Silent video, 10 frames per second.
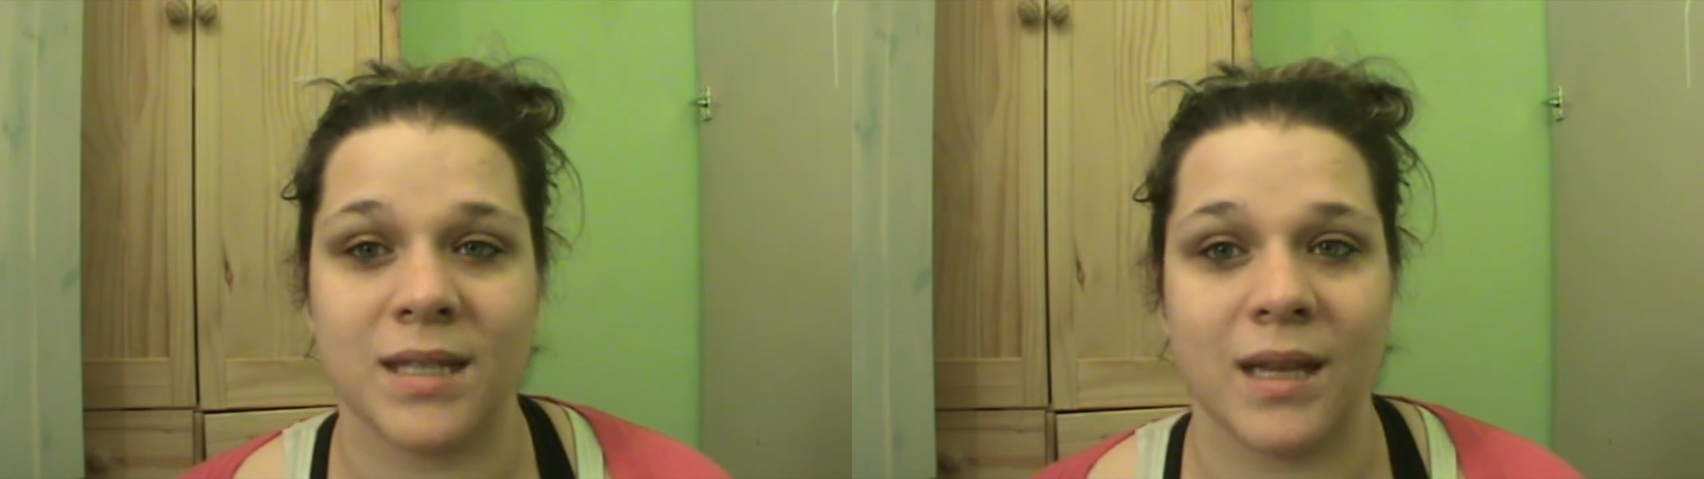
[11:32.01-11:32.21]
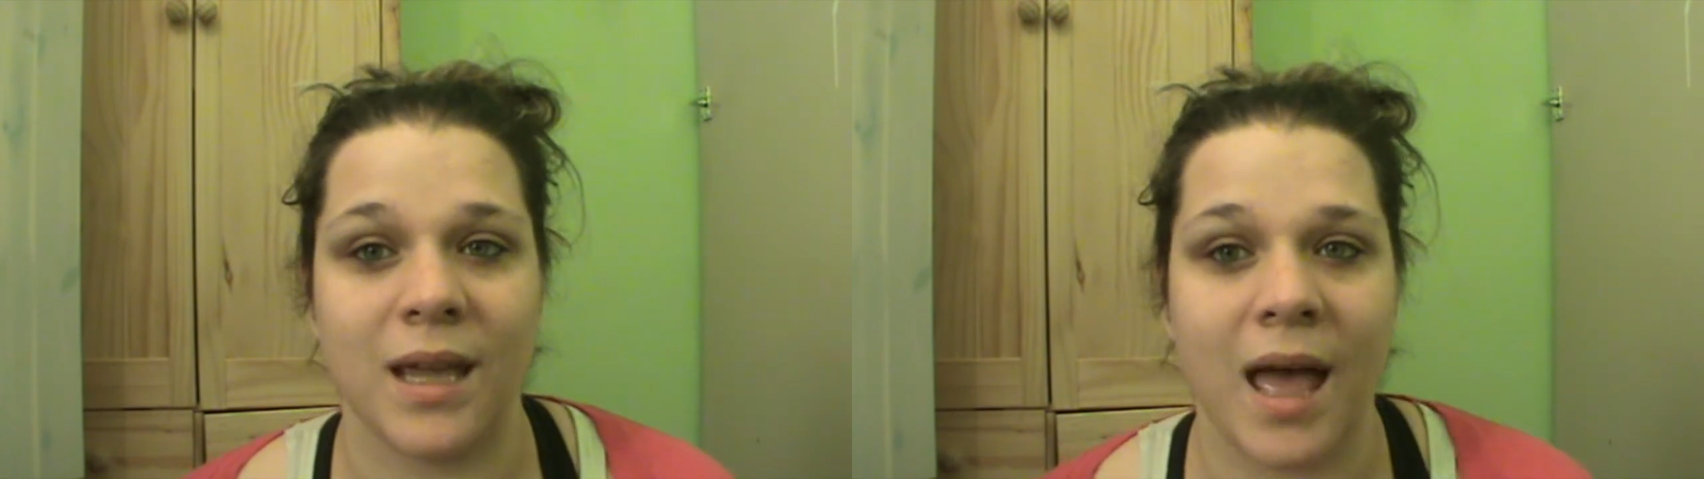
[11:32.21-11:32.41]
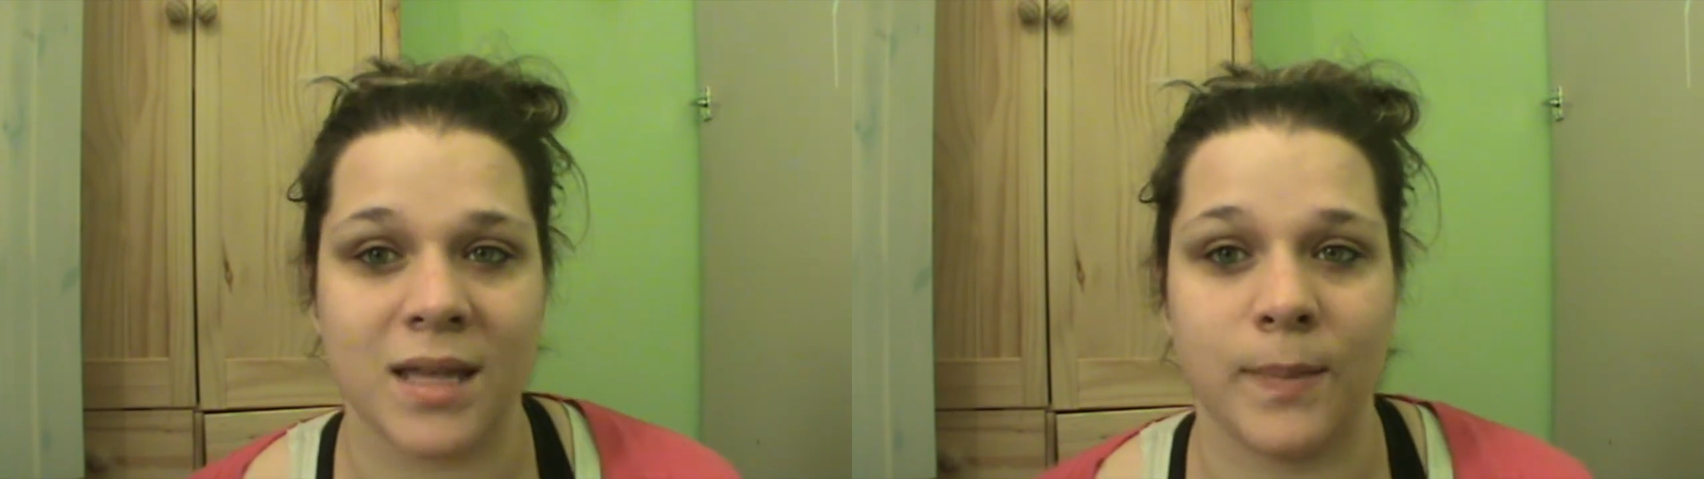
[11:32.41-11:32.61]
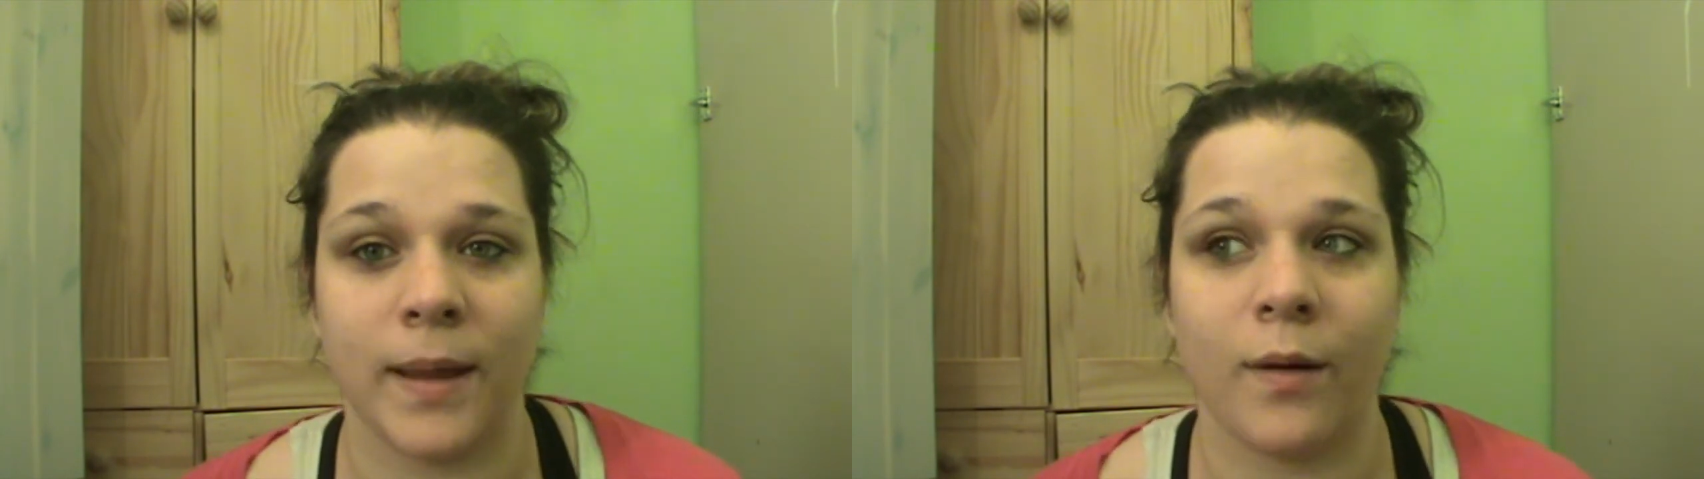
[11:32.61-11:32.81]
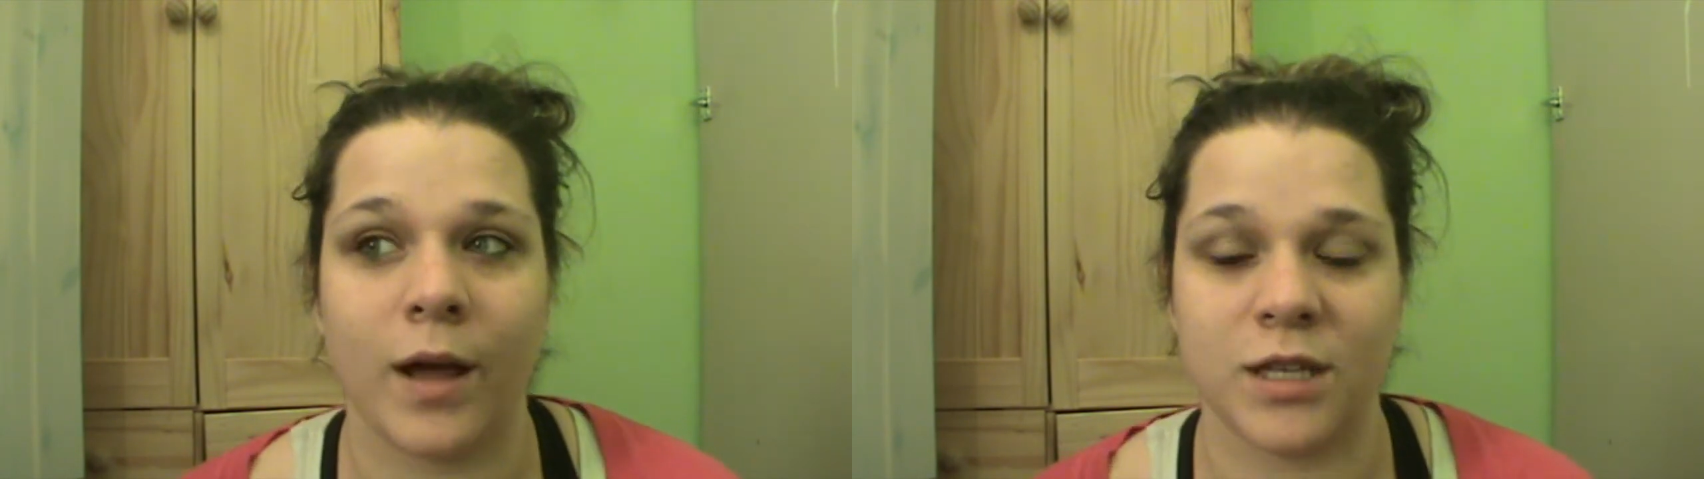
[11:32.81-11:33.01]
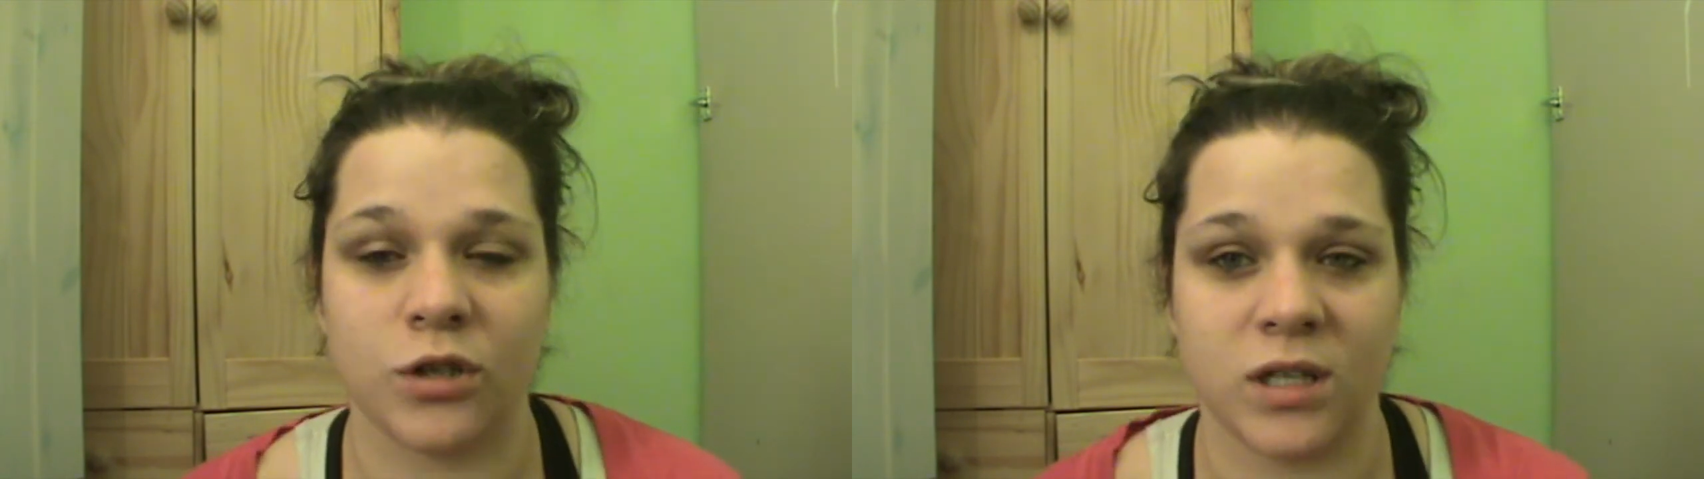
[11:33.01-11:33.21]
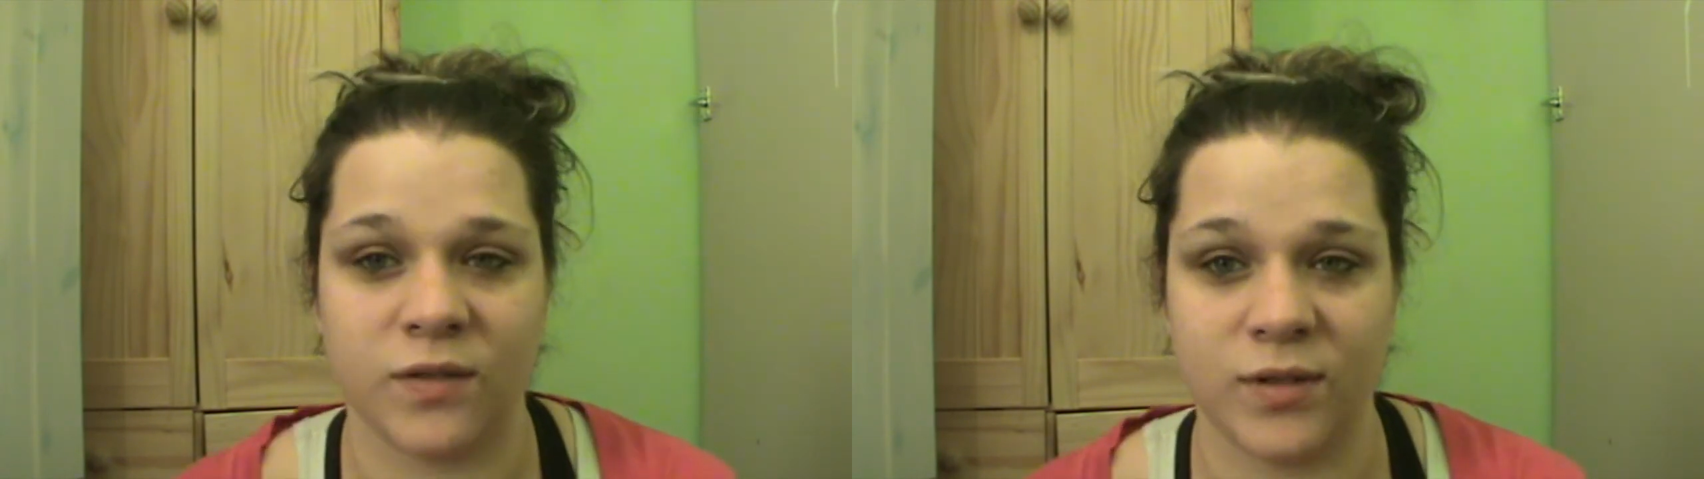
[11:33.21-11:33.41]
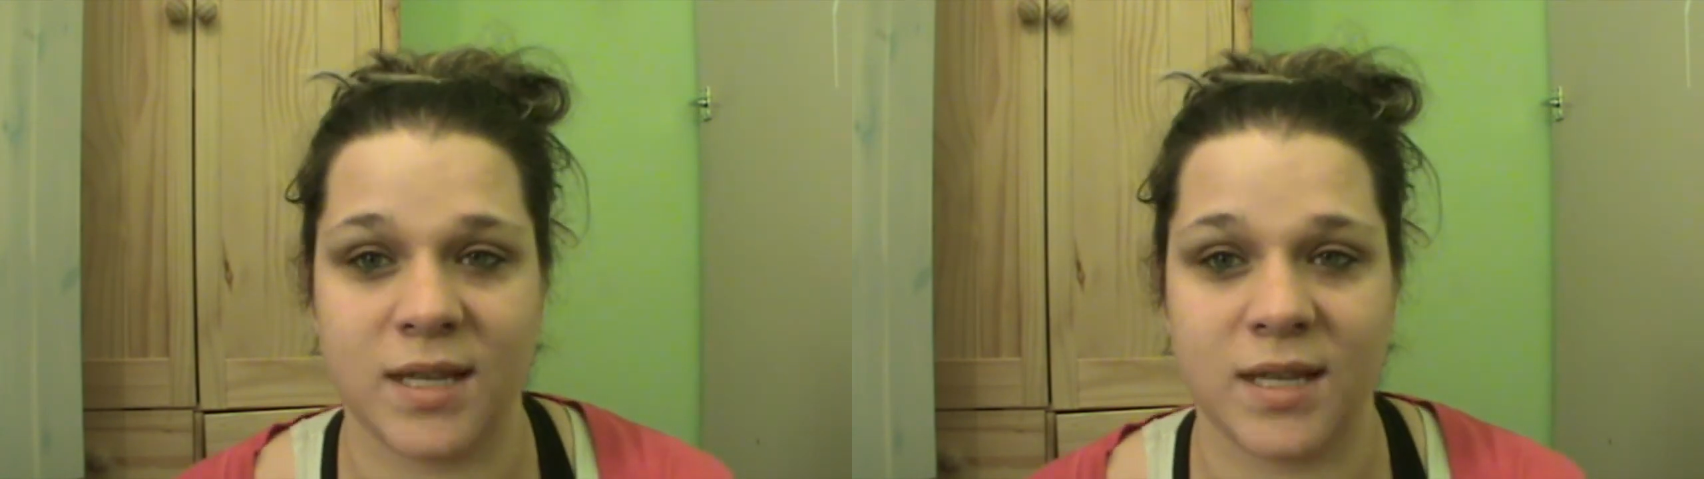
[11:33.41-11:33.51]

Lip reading: and it has been quite a stressful